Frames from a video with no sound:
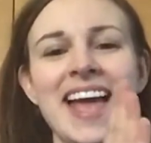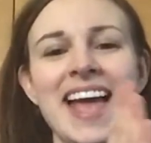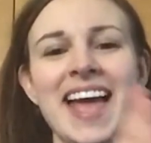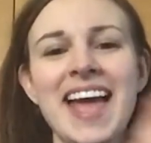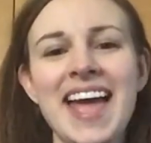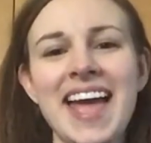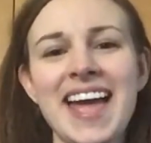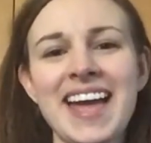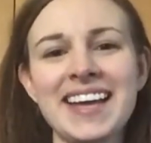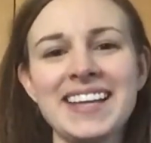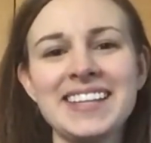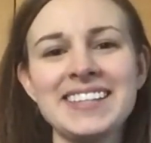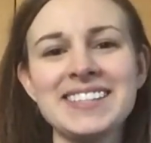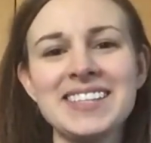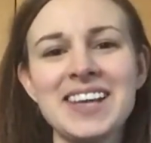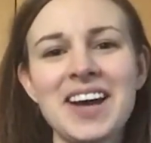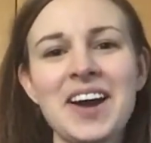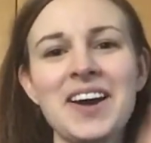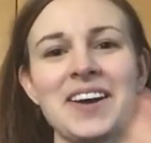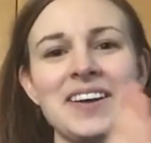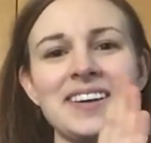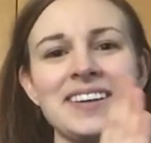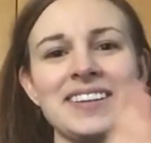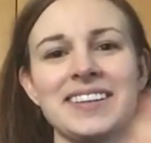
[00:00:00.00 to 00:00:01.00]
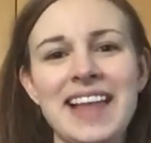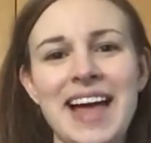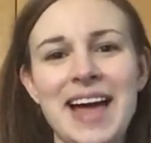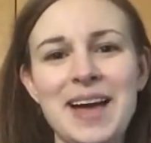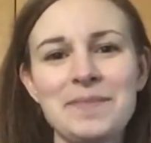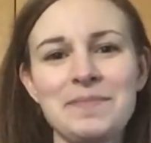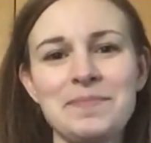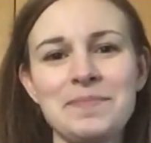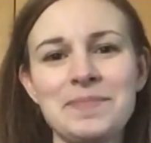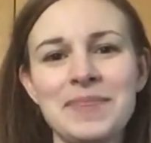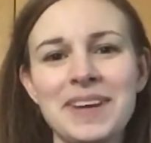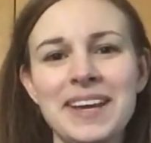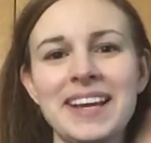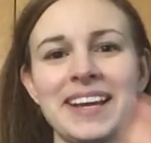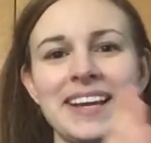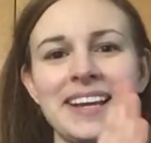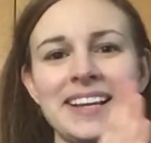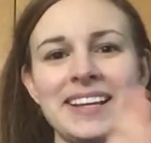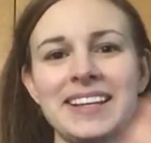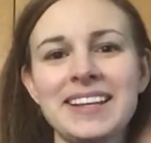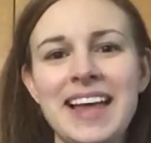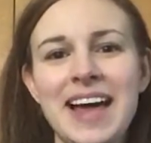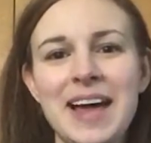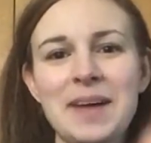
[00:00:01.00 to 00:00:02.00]
Hands are
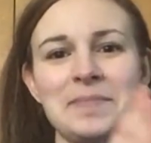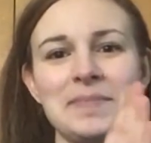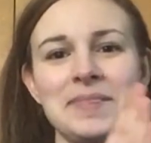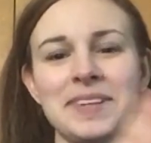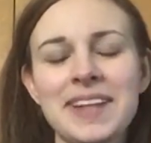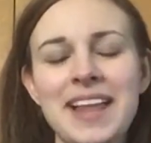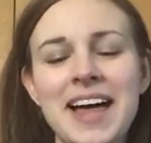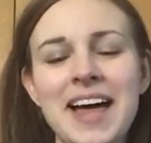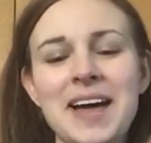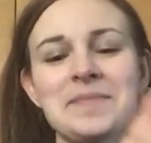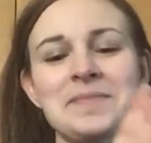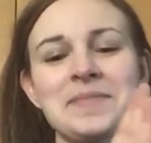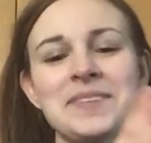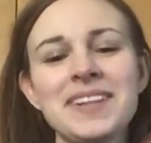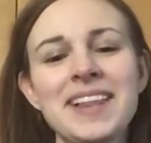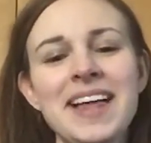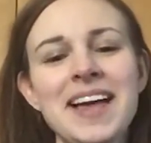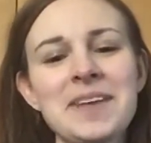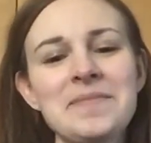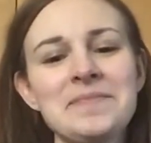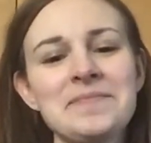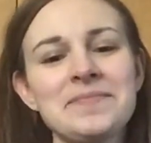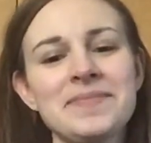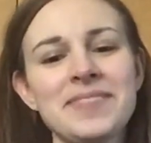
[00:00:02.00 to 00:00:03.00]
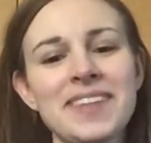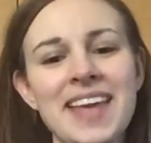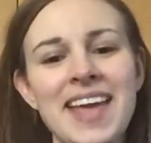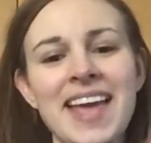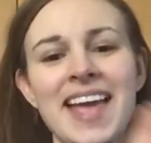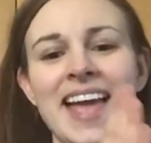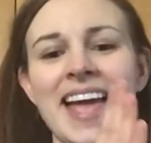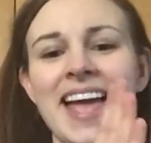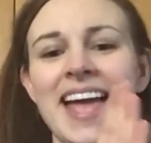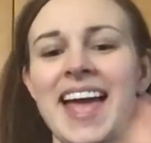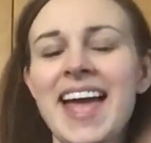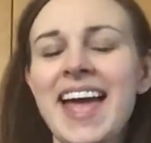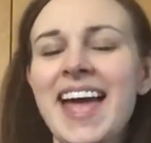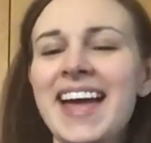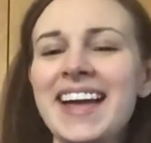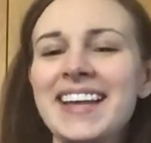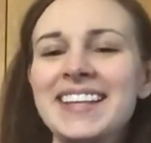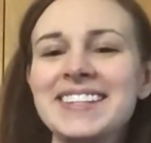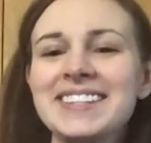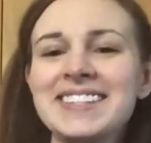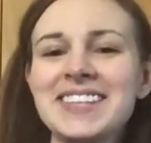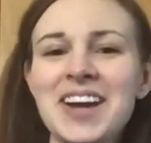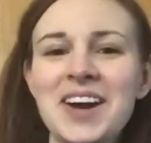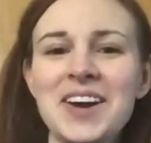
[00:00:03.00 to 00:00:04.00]
clapping, clap, clap, clap
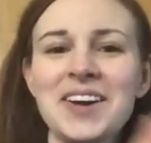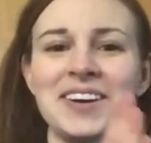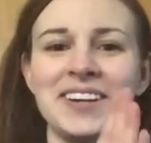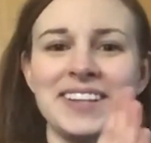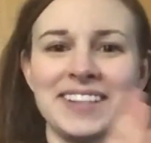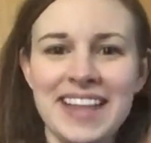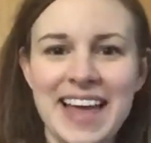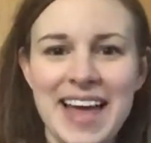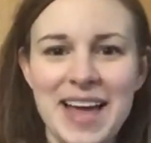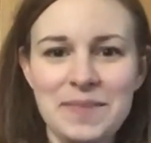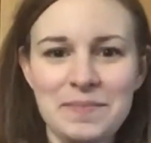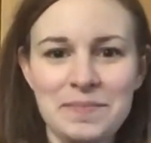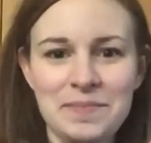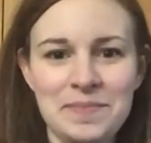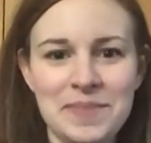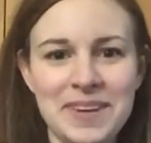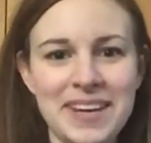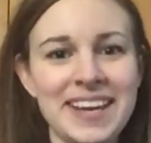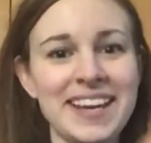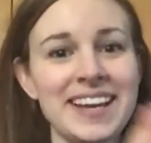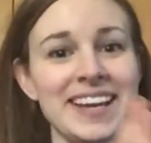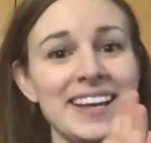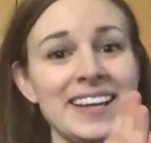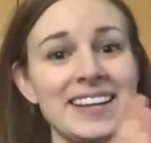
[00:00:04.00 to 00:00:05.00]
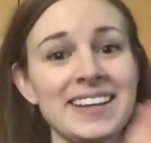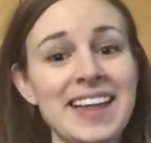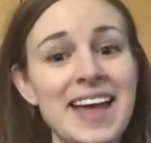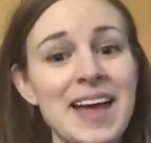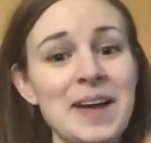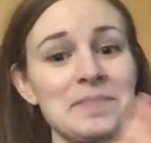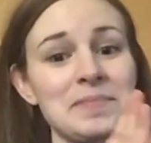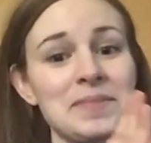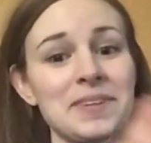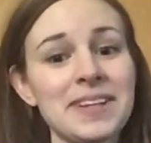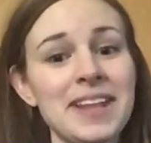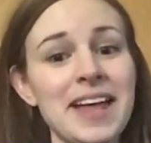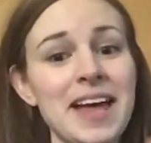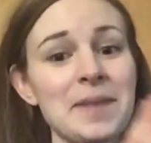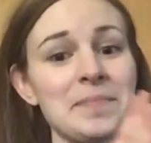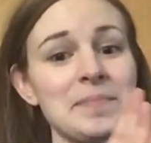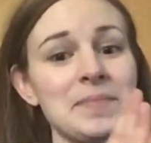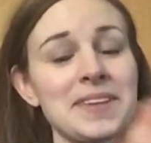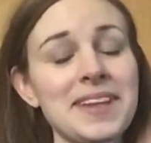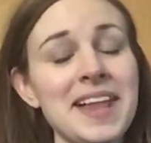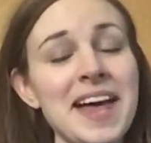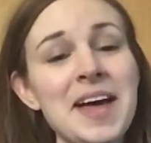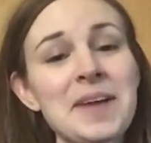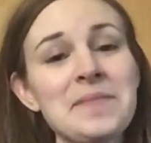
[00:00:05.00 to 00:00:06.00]
hands are clapping, clap, clap,
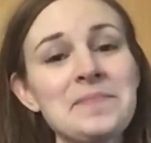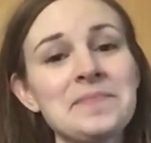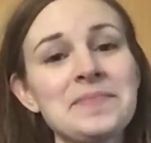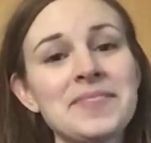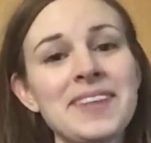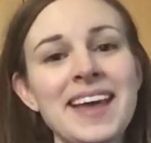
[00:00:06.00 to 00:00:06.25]
clap.